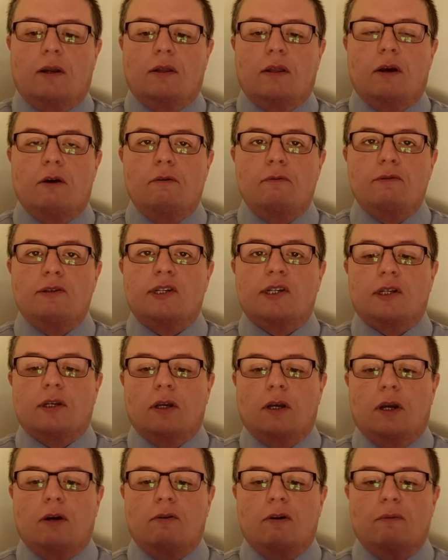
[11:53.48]

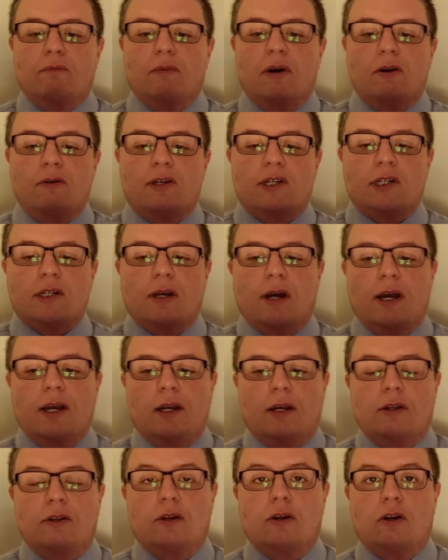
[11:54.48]
Those who are most
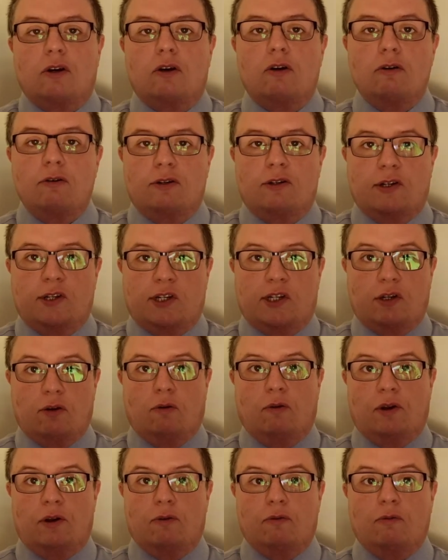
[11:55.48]
like the good
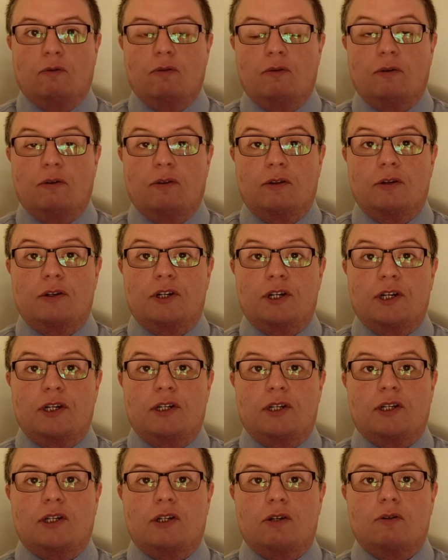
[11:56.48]
soil that
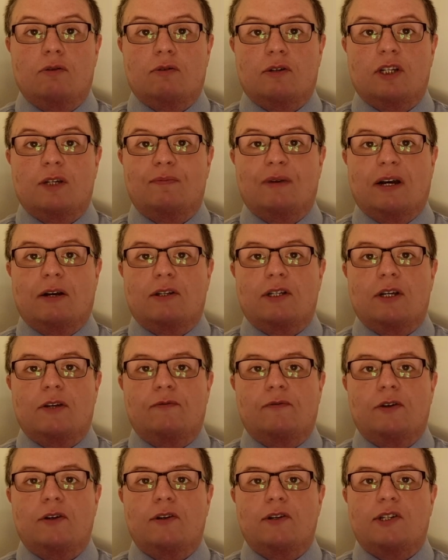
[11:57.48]
Jesus talks about
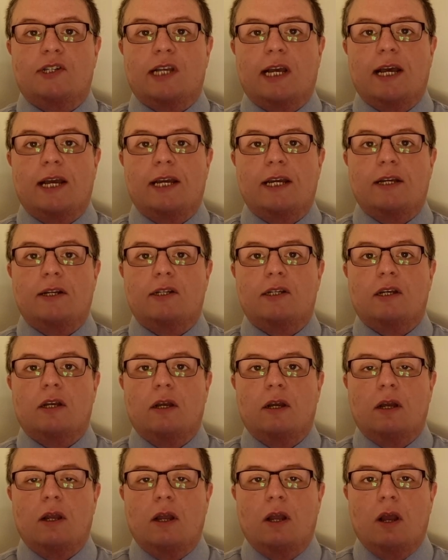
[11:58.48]
in verse 8
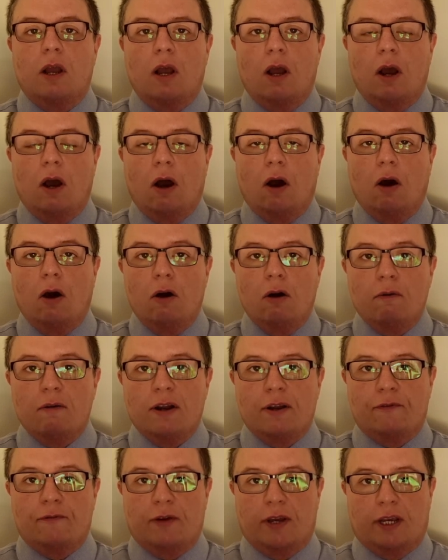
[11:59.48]
are,
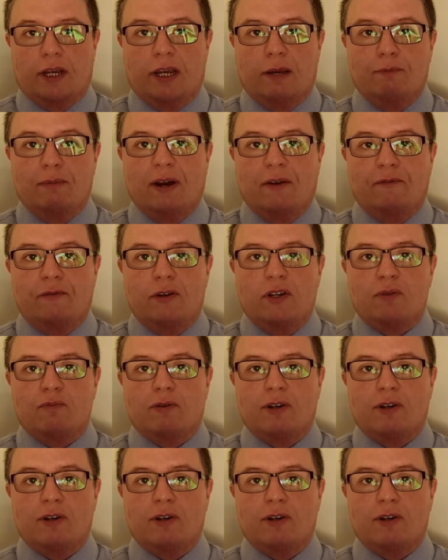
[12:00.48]
I think, in Matthew's